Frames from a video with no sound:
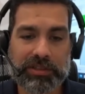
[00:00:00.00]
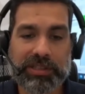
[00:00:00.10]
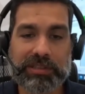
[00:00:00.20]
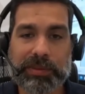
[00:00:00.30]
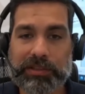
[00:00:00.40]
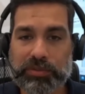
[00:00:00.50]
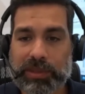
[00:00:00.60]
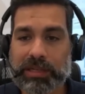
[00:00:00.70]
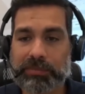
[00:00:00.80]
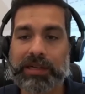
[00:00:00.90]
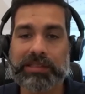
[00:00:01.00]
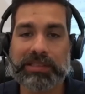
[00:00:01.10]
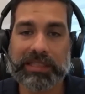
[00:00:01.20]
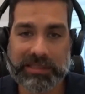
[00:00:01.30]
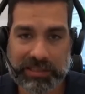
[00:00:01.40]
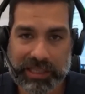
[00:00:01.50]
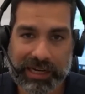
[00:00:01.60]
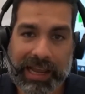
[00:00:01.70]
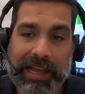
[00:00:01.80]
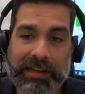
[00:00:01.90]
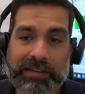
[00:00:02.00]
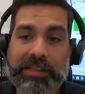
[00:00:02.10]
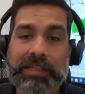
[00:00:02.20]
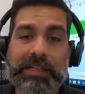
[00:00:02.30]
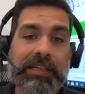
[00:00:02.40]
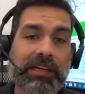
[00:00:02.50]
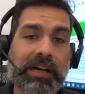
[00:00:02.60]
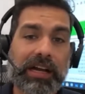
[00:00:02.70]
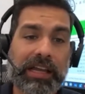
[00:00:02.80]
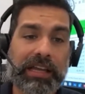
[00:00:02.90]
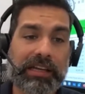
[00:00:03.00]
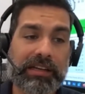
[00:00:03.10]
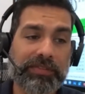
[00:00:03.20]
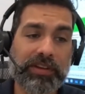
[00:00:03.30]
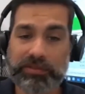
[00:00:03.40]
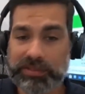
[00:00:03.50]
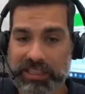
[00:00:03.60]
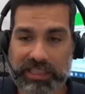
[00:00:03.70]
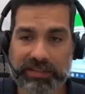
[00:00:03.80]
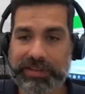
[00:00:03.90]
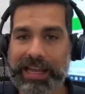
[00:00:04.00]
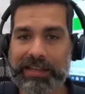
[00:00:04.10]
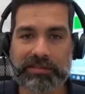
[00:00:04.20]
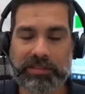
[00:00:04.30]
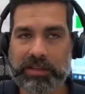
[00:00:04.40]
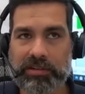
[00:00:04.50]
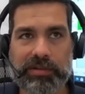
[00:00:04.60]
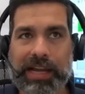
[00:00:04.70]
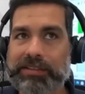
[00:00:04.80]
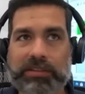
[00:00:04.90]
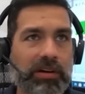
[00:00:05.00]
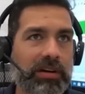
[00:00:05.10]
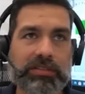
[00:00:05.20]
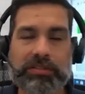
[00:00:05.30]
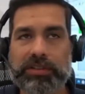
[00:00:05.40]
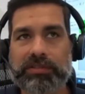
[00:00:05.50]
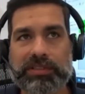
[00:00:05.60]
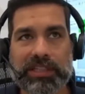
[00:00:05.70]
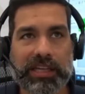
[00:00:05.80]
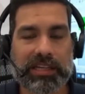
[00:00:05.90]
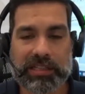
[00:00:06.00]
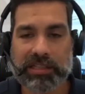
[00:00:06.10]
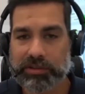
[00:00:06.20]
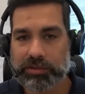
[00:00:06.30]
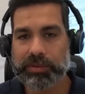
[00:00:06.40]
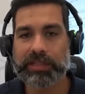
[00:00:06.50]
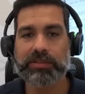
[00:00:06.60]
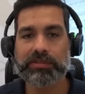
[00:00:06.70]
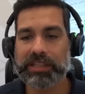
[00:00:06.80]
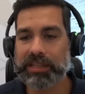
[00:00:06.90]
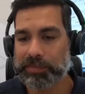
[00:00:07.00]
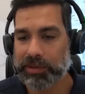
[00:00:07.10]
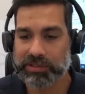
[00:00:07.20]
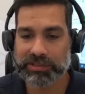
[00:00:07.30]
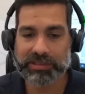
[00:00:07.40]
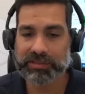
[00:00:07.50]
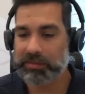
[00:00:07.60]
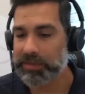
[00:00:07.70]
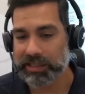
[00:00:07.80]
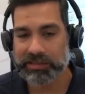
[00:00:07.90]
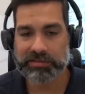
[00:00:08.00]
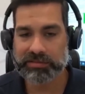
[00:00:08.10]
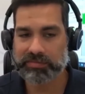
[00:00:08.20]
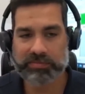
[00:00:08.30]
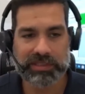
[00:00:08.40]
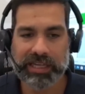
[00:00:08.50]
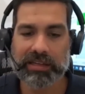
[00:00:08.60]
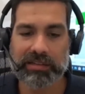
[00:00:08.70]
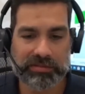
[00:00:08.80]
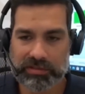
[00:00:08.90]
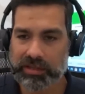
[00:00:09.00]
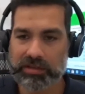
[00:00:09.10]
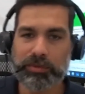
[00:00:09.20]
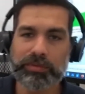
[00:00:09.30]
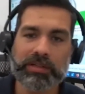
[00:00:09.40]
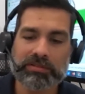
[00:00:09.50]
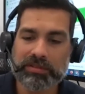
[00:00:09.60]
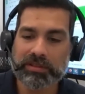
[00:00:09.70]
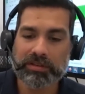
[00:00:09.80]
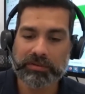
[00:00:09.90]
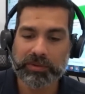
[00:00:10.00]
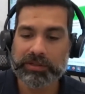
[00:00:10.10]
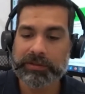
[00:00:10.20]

You can spend $20 testing that ad. And if you don't see even add to carts, or you don't see any click-through rates, you don't see any purchases, I mean, that's dead. Move on to another one.